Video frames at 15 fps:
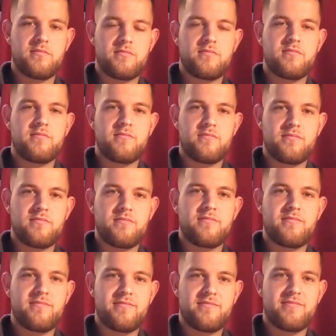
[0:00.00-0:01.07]

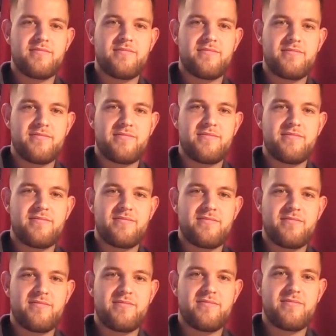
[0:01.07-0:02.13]

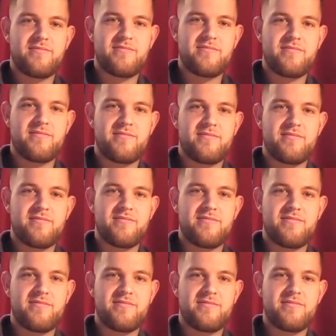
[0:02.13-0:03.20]

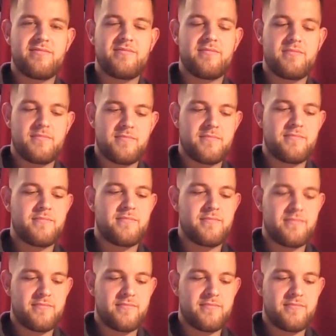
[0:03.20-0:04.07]
No words are spoken by the person on screen.